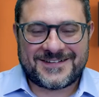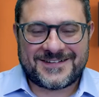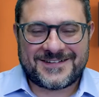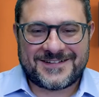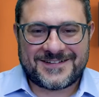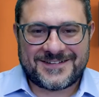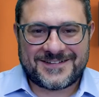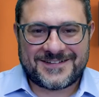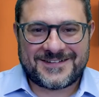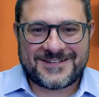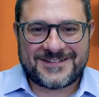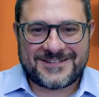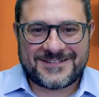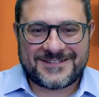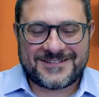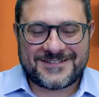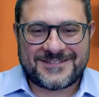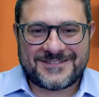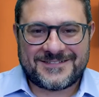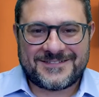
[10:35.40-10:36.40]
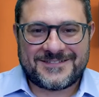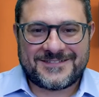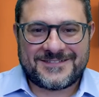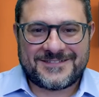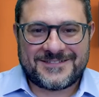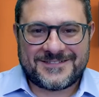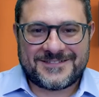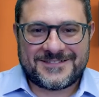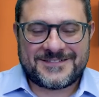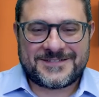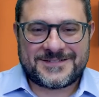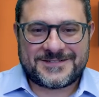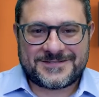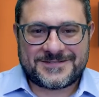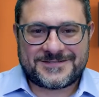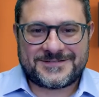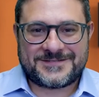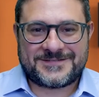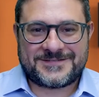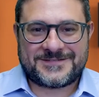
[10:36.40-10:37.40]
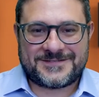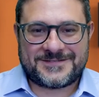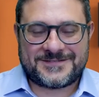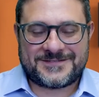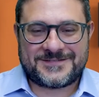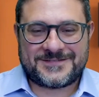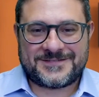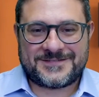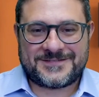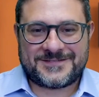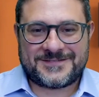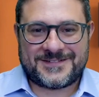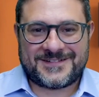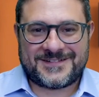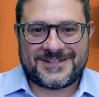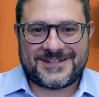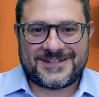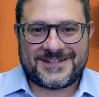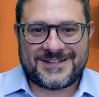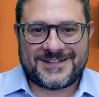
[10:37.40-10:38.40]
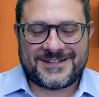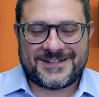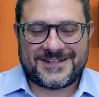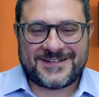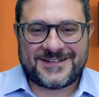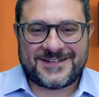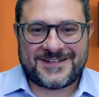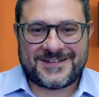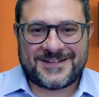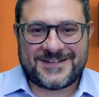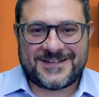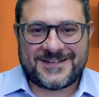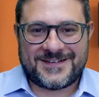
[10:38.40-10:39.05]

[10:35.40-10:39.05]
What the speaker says: (silent)